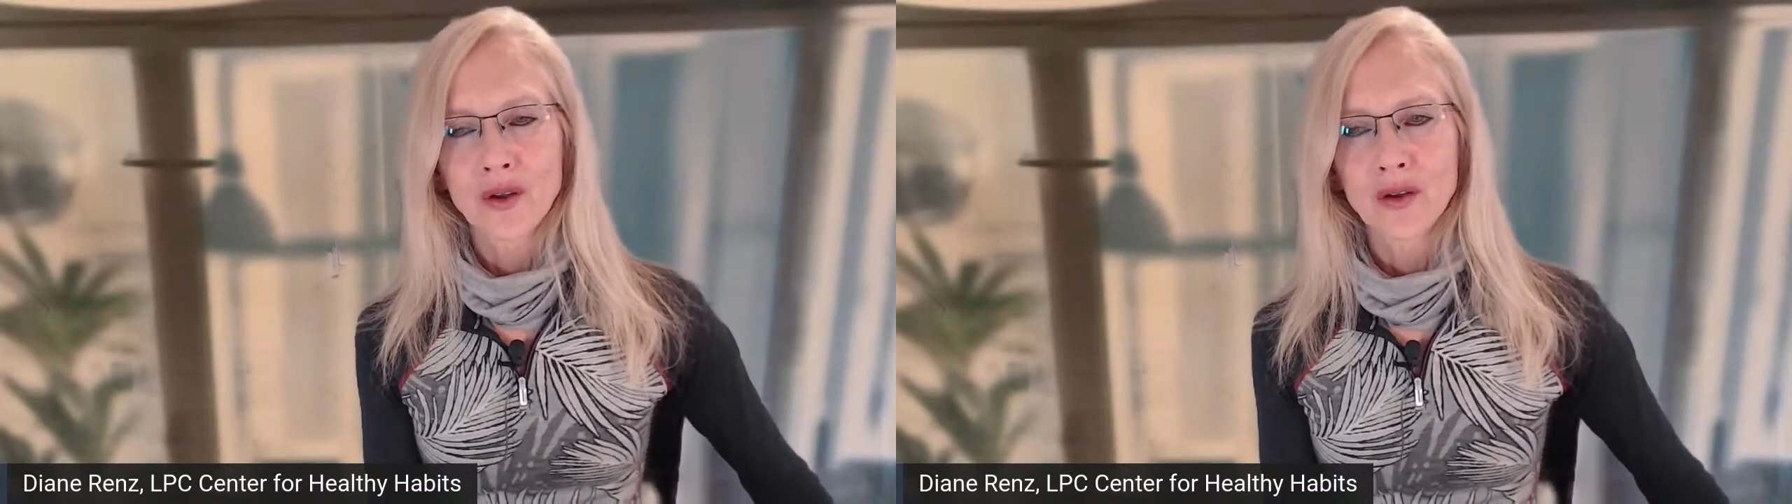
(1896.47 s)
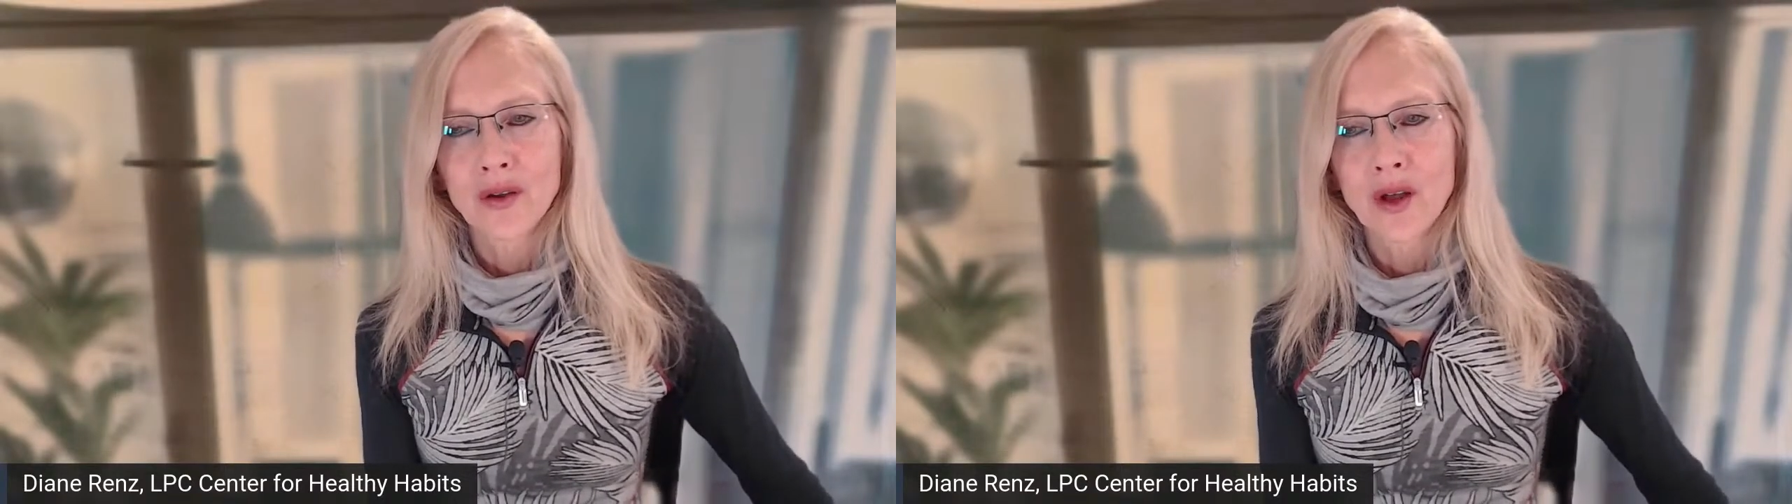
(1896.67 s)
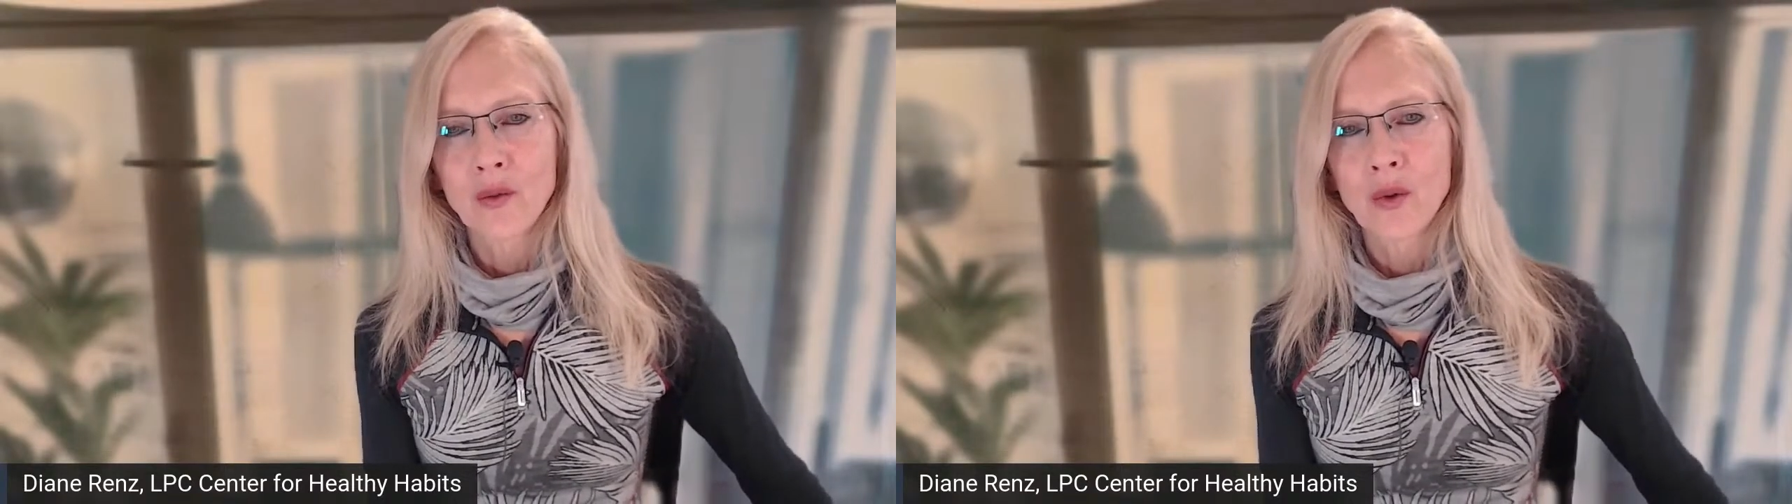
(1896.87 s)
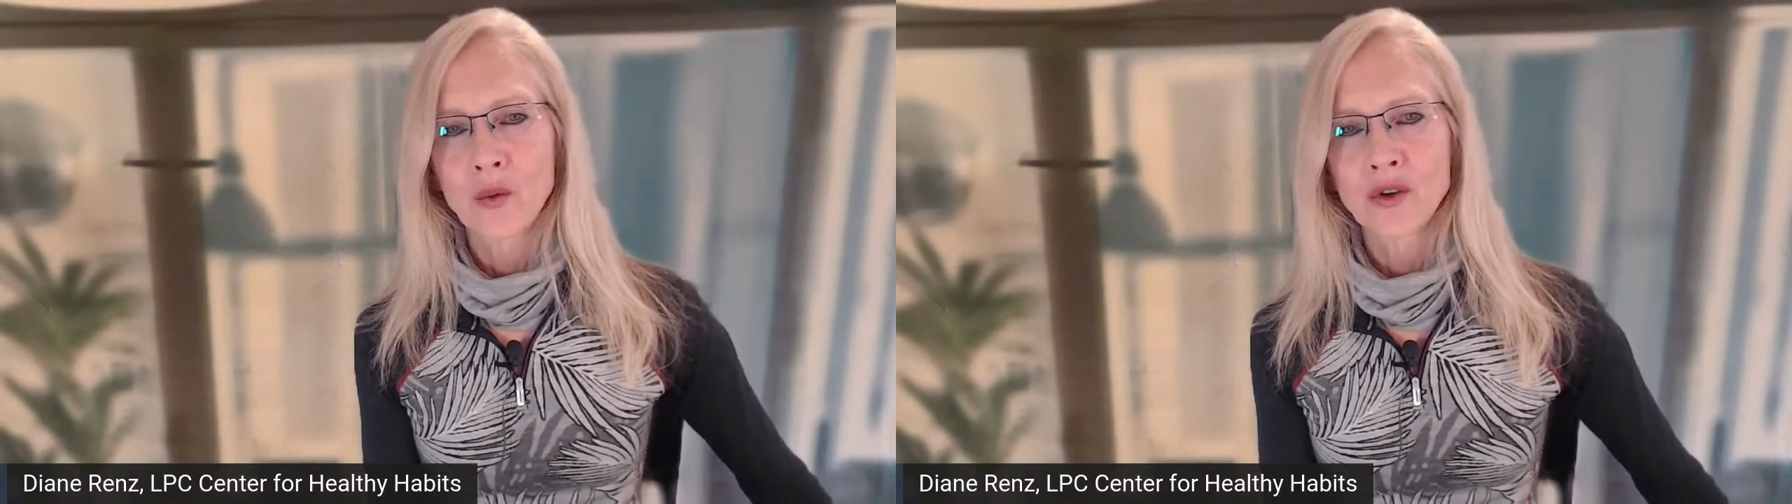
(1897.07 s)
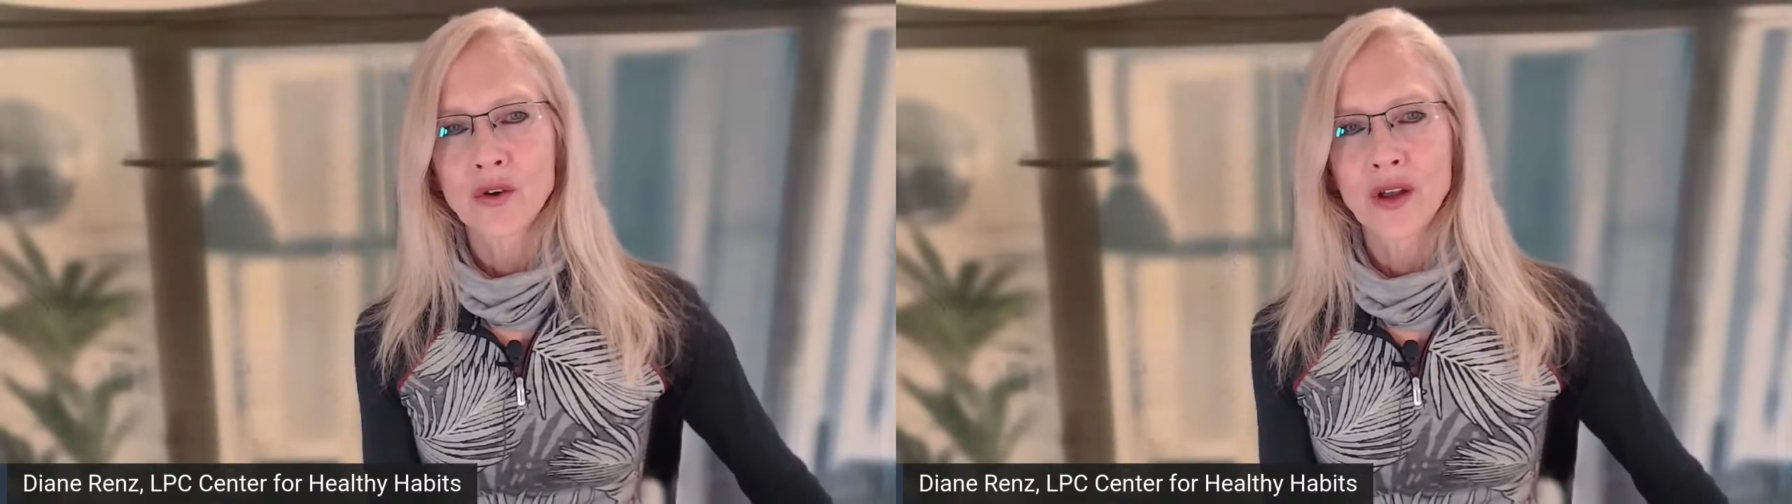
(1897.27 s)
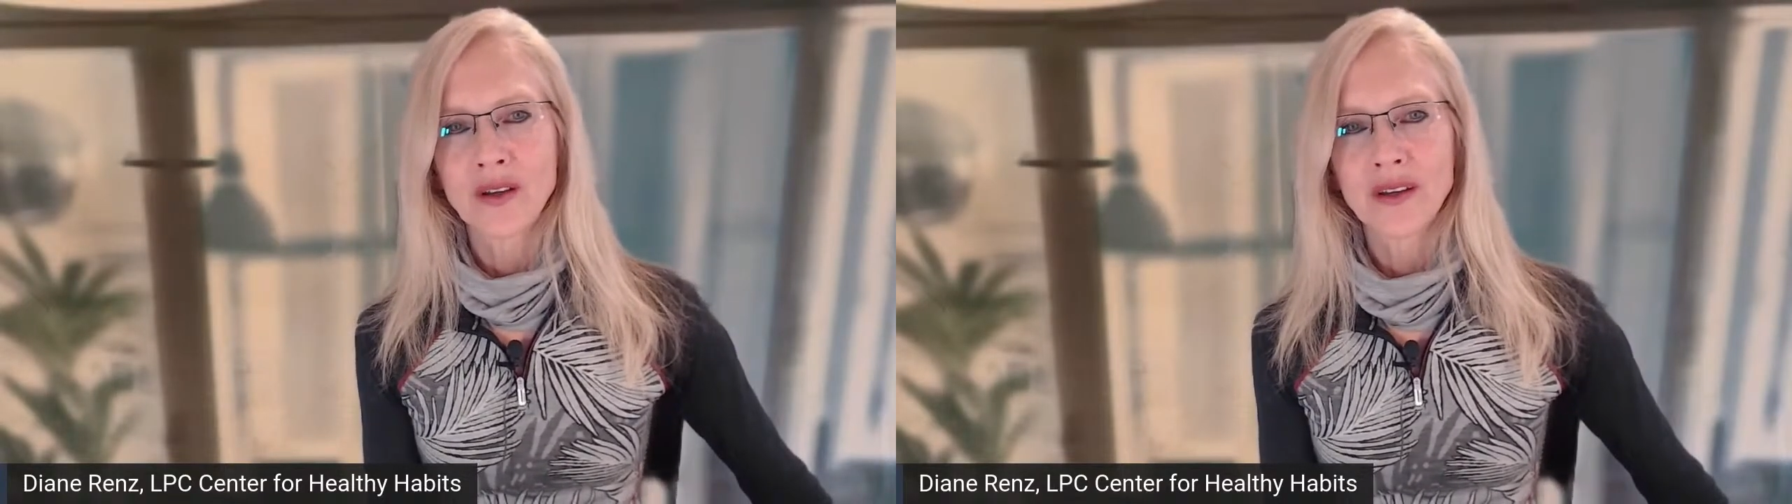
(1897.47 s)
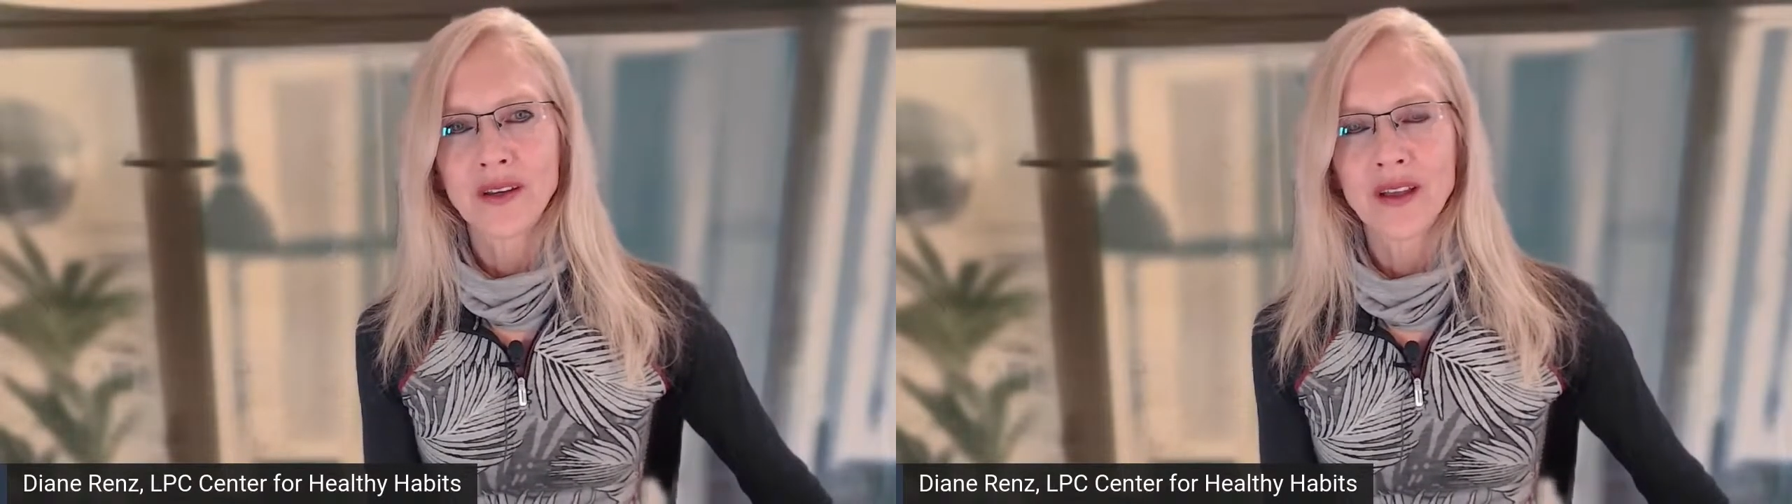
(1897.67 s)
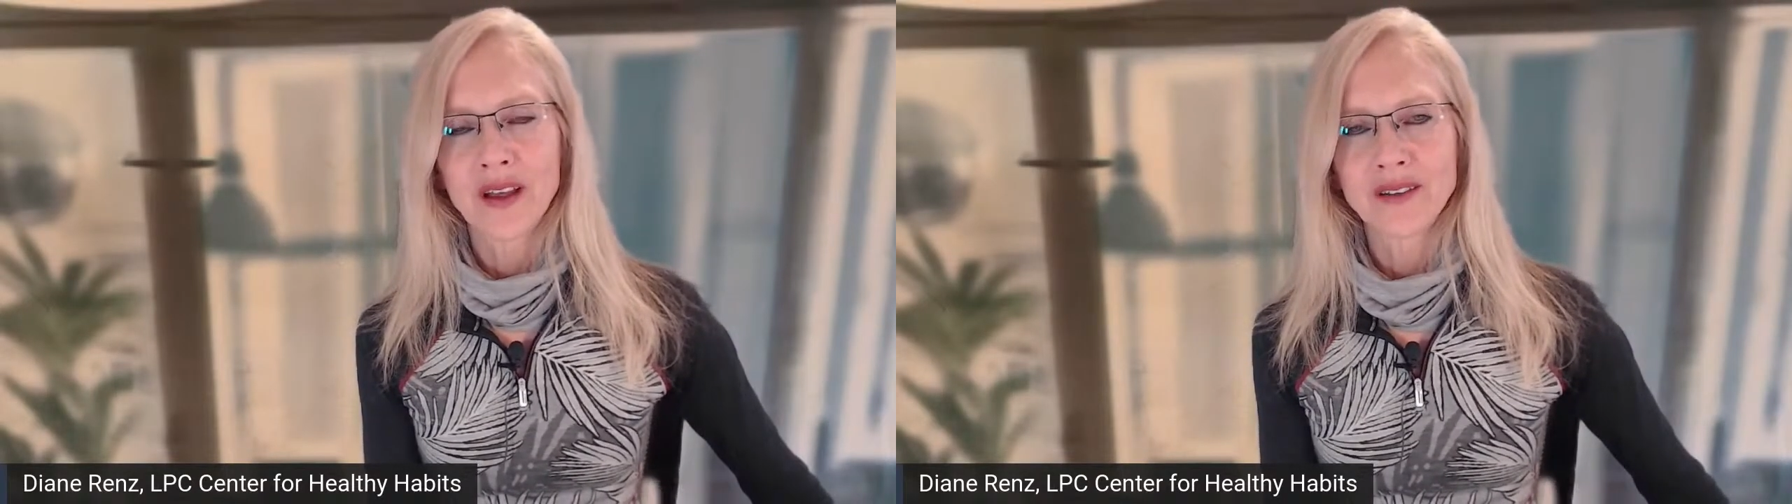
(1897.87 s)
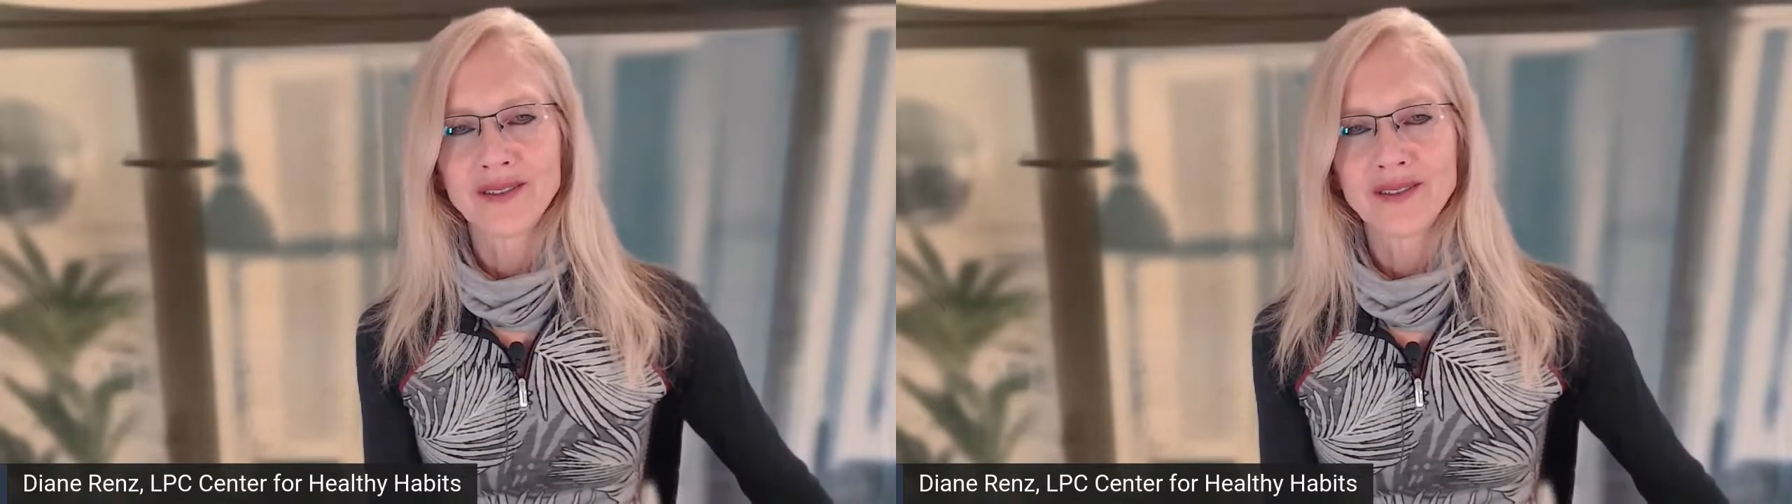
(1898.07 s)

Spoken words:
not what we're trying to get.